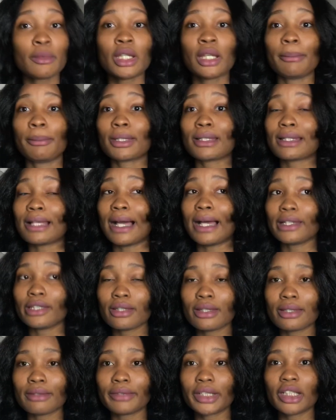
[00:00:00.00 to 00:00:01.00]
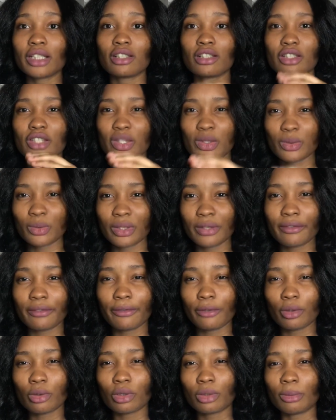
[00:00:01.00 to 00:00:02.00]
Because I used to read the student
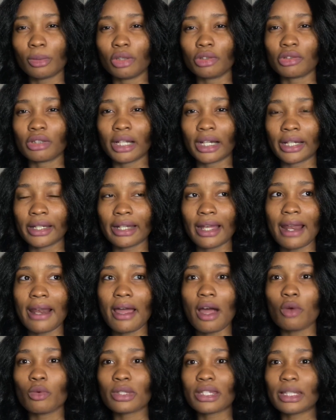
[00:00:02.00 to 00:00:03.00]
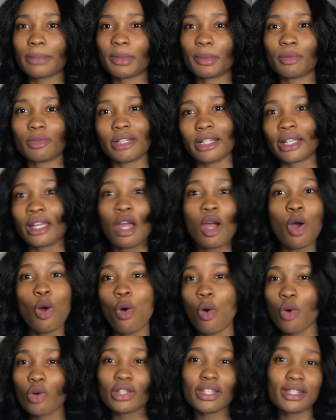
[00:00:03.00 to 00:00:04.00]
forum online, and I would see people like,
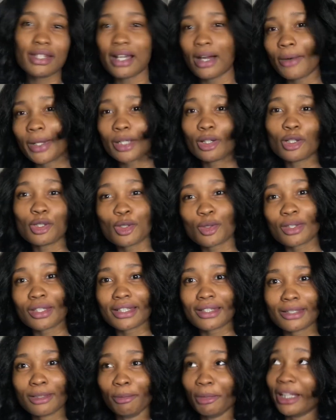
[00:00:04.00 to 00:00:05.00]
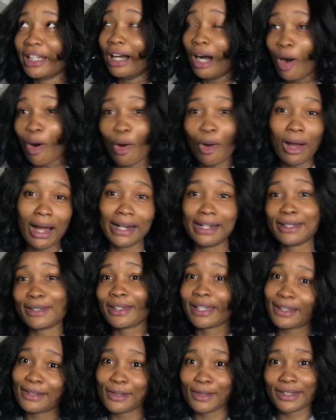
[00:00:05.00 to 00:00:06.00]
oh, this is how I got 260. I'm like, oh, I need to
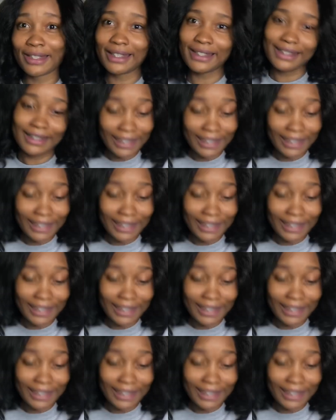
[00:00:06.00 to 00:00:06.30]
get 260.